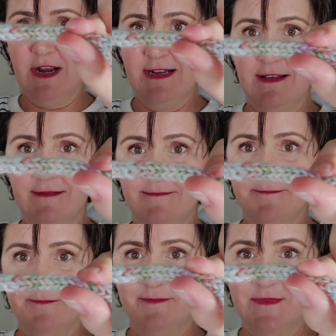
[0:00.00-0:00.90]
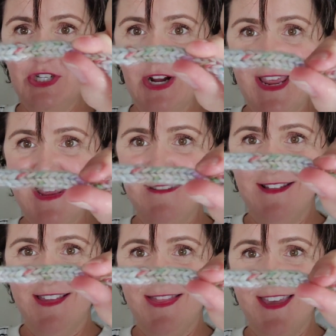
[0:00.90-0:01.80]
kind of chunky
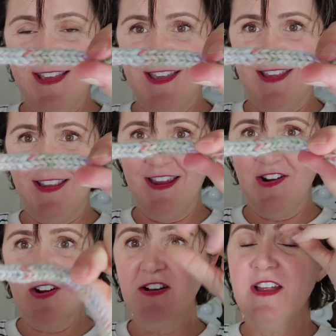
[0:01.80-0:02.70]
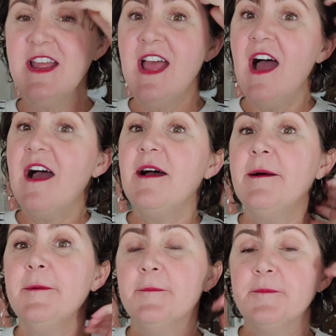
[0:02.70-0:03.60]
and thick here.
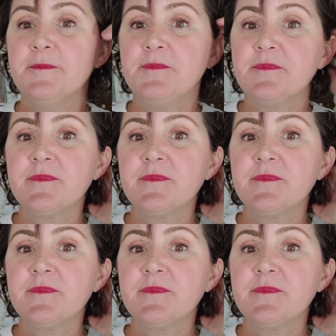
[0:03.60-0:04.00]
And